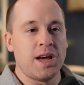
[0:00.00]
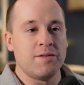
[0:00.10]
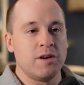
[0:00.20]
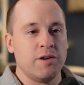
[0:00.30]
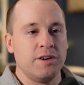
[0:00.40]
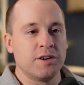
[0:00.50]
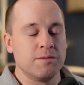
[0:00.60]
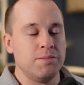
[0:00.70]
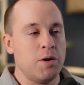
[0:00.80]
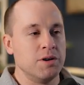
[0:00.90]
have our render
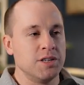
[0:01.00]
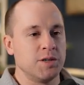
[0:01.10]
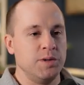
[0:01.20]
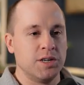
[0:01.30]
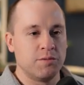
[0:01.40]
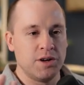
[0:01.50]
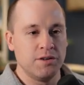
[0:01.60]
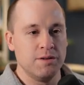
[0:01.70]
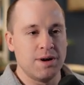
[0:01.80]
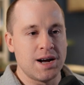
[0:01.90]
component, so we can
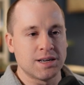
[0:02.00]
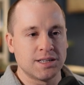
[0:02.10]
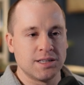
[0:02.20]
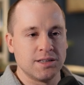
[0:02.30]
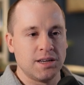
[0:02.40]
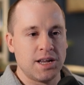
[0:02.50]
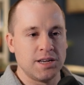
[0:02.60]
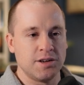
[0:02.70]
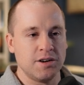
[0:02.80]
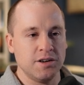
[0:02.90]
render the box. It
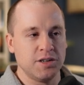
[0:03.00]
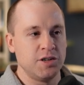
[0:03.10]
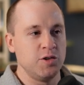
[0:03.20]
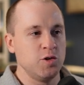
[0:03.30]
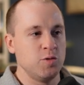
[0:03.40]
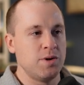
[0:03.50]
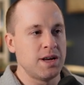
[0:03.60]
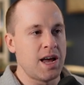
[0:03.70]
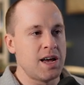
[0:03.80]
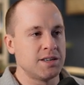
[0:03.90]
has our cube
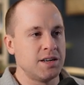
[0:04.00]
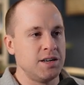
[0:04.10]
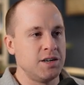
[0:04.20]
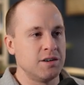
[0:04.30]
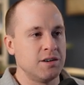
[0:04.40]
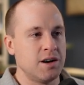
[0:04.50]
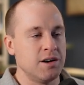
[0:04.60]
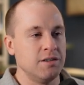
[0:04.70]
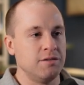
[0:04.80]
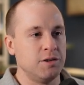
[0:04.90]
asset here,
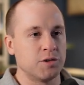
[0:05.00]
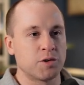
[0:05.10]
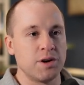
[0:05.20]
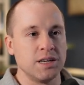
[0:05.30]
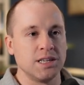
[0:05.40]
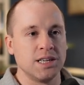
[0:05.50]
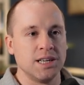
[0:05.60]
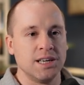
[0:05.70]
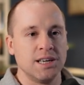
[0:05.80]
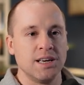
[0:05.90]
our little crate.
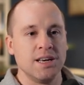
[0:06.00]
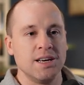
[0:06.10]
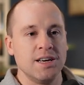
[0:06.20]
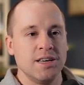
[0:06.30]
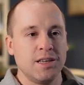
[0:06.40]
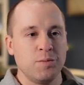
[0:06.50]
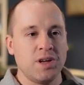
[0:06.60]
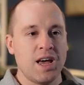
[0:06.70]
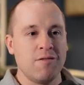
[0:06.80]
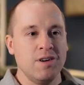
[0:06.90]
Then we
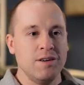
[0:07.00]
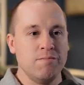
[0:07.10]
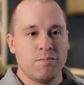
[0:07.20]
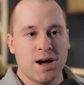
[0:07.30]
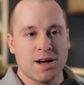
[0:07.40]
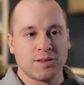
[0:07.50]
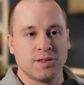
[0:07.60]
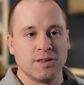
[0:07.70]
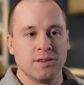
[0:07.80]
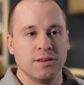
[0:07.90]
have a
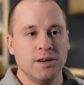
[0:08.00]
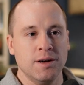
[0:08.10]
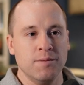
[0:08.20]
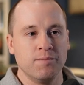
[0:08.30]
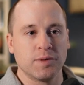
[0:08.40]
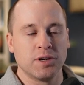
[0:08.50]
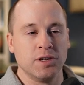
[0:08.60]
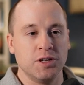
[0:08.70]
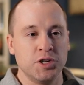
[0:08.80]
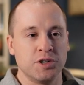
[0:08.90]
box
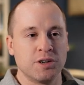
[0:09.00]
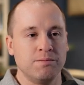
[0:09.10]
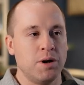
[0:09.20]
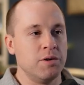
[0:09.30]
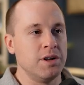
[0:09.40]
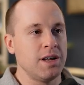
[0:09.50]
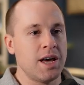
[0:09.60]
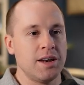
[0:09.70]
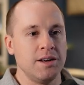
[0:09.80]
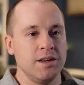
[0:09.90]
collision component
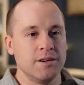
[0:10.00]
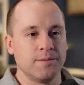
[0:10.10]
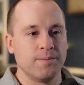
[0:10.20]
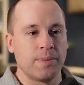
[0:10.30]
added here.